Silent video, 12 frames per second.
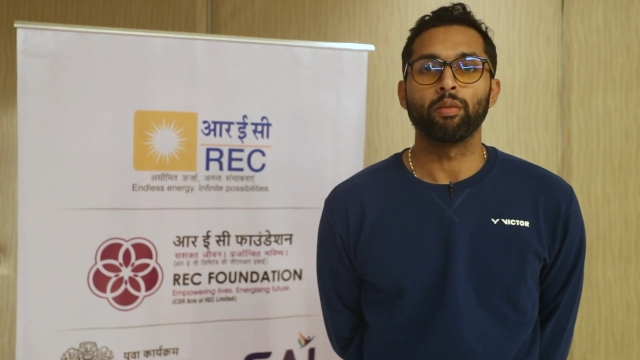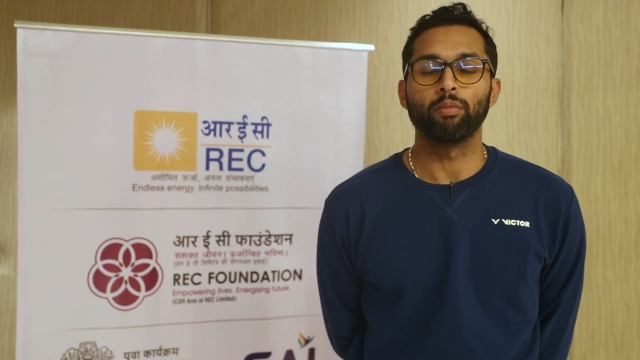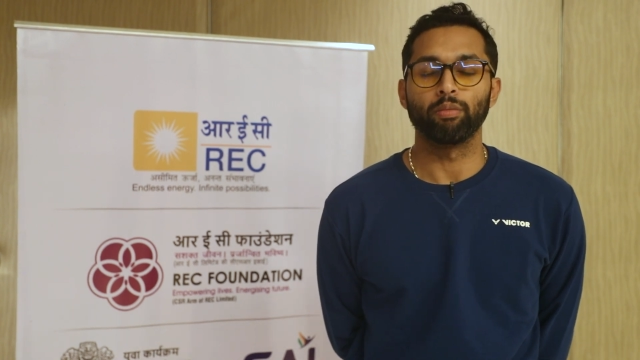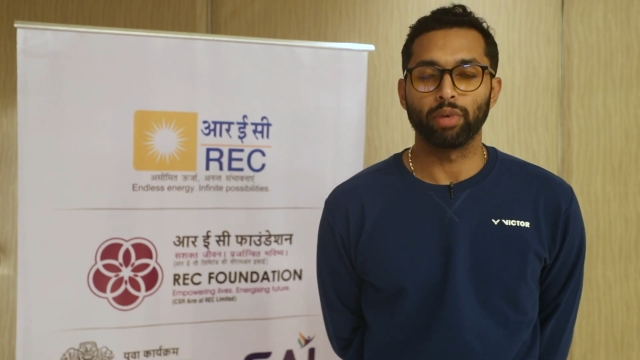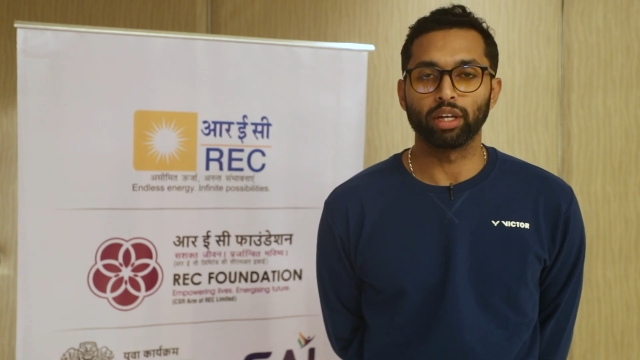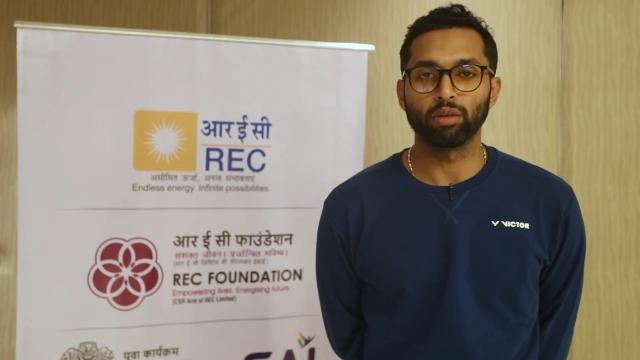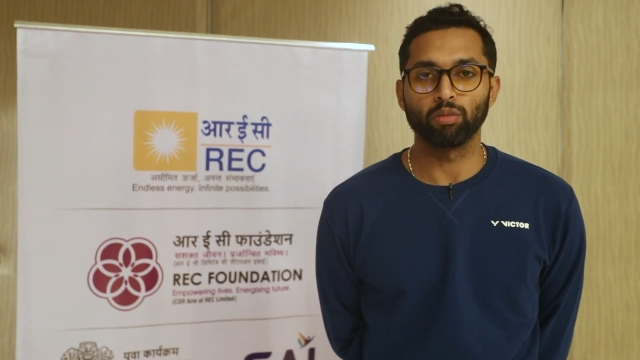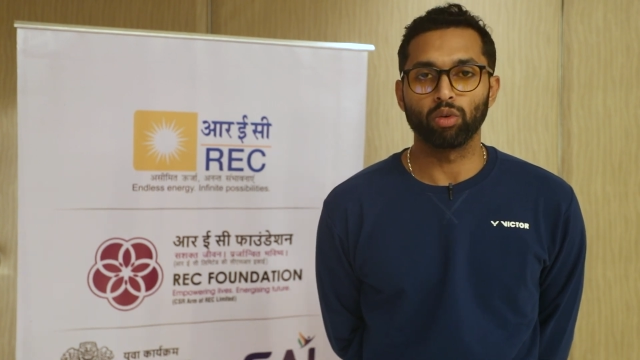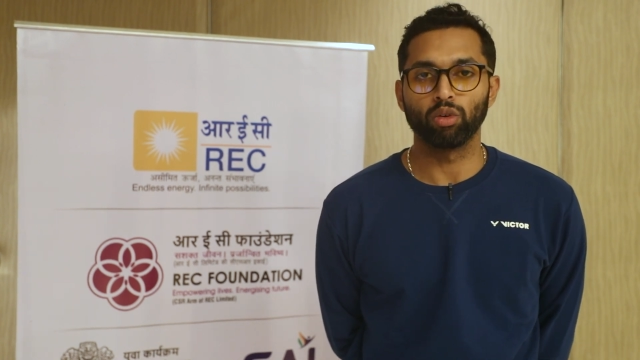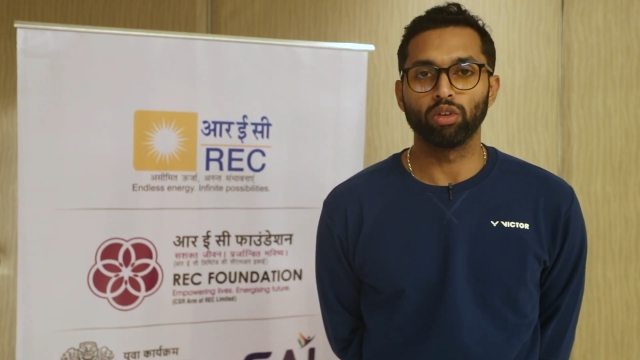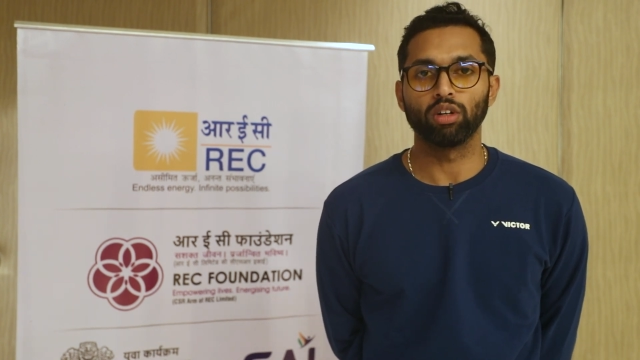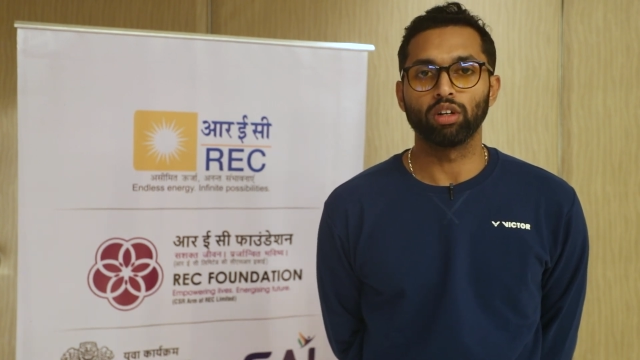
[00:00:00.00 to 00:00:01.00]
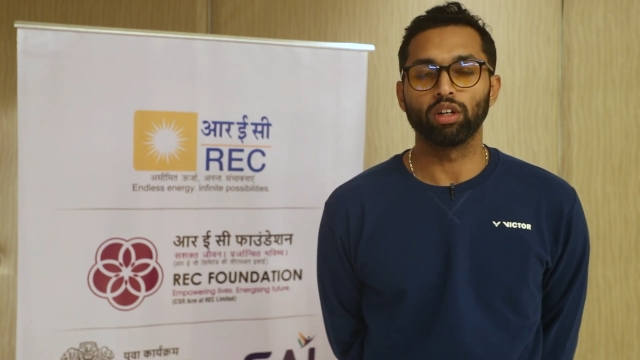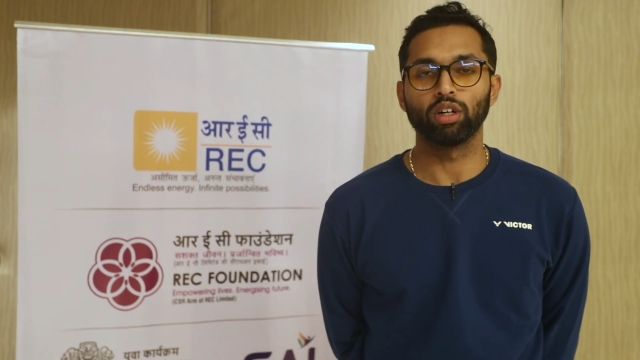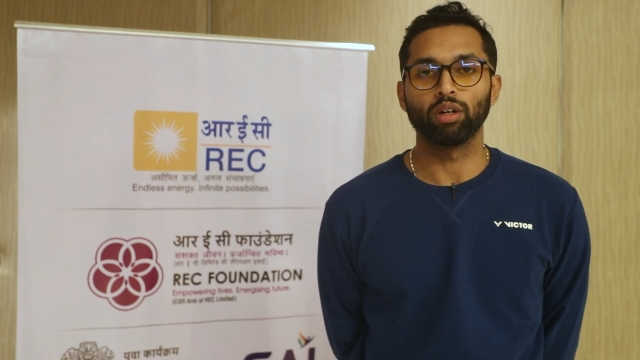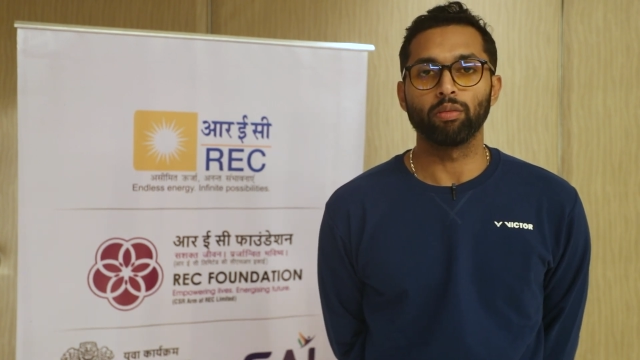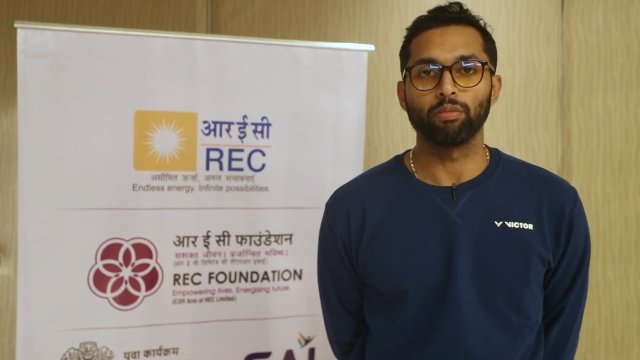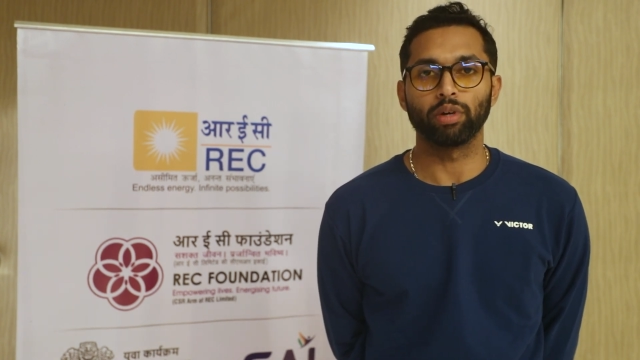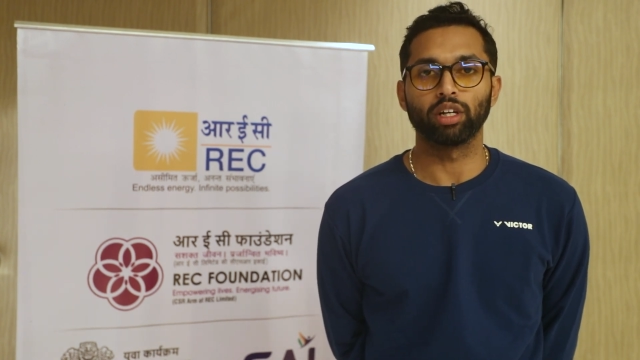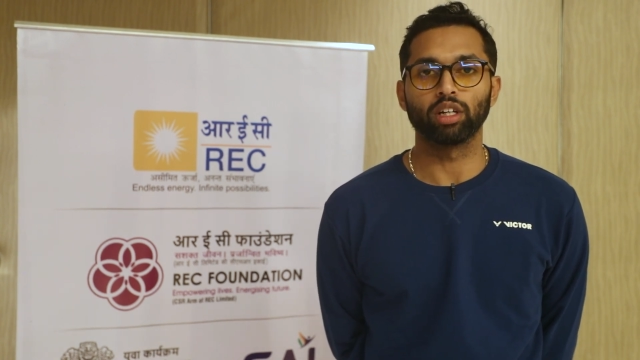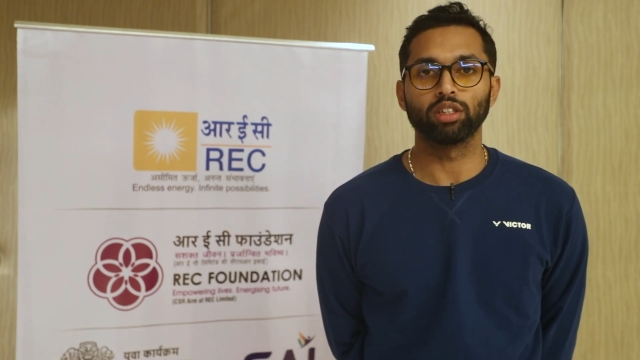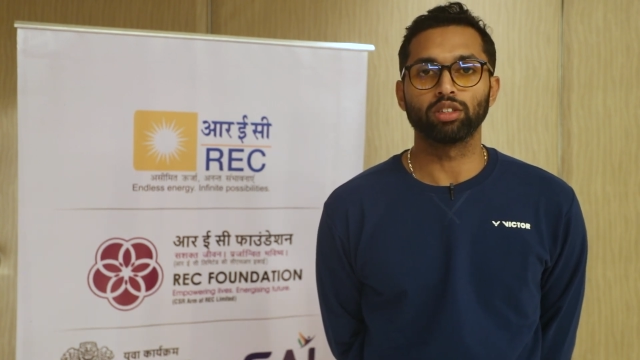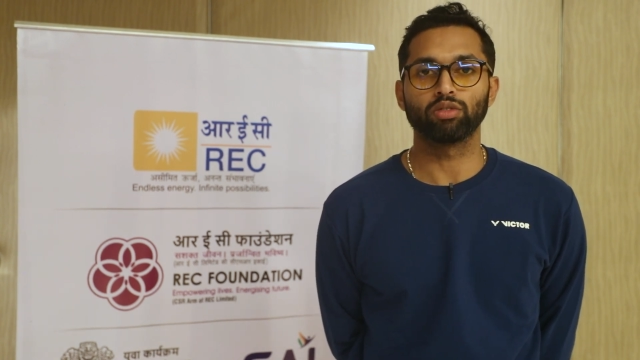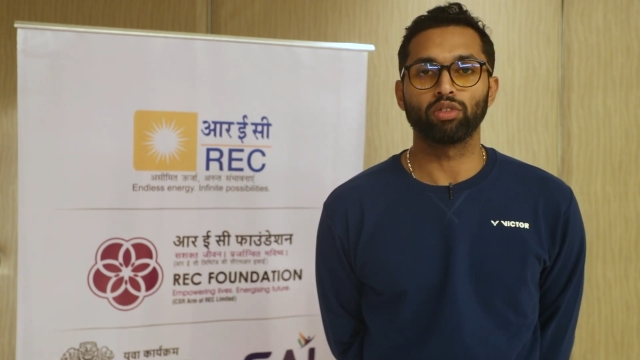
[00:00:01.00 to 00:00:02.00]
many more uh,
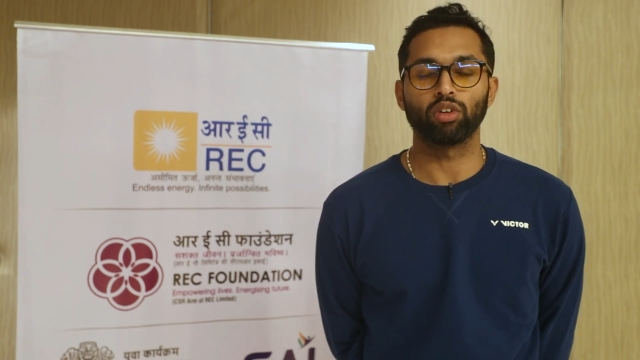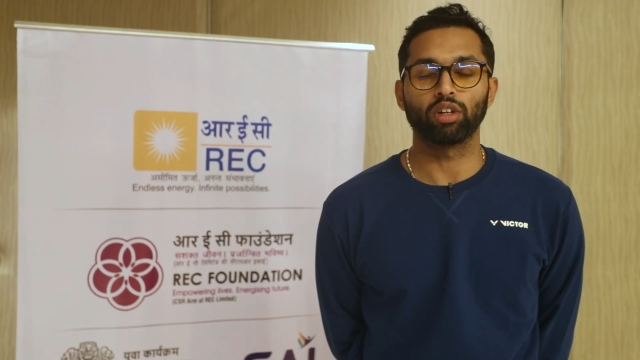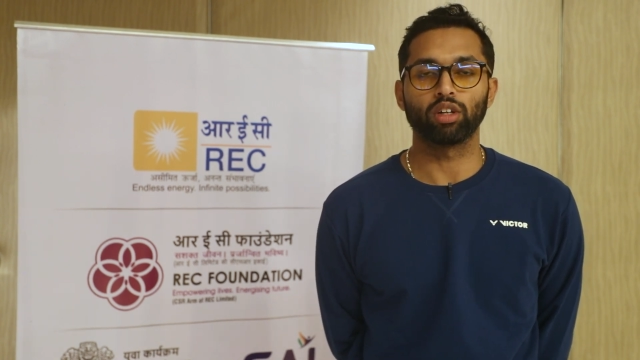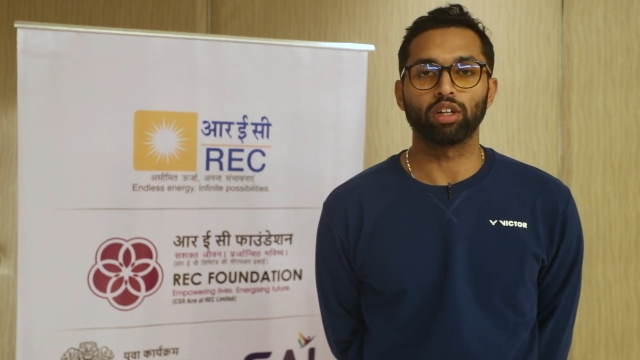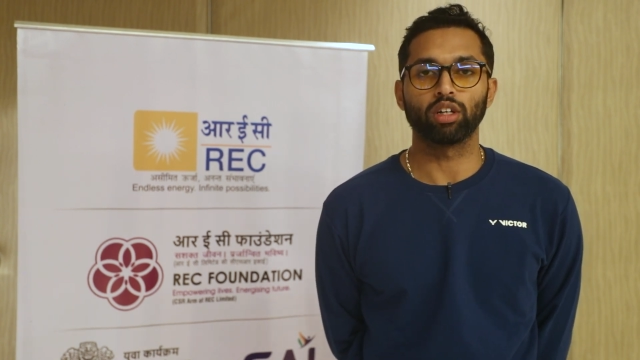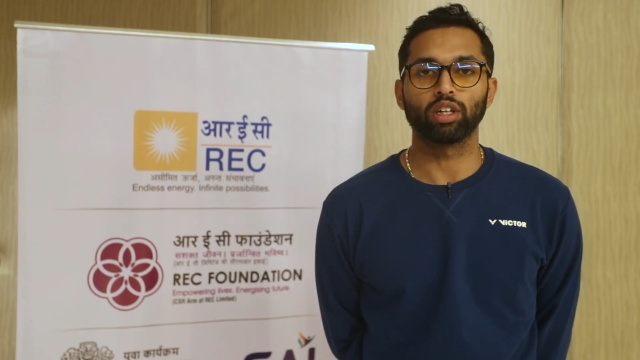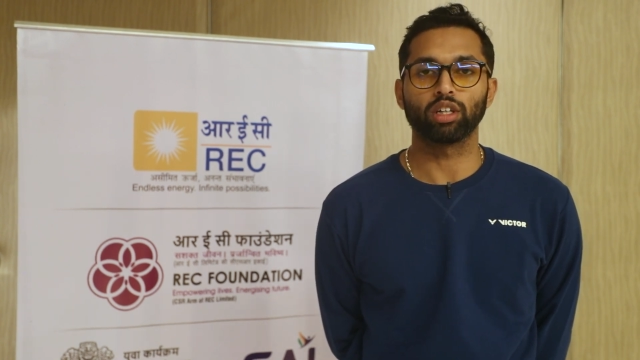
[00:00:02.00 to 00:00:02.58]
medals for our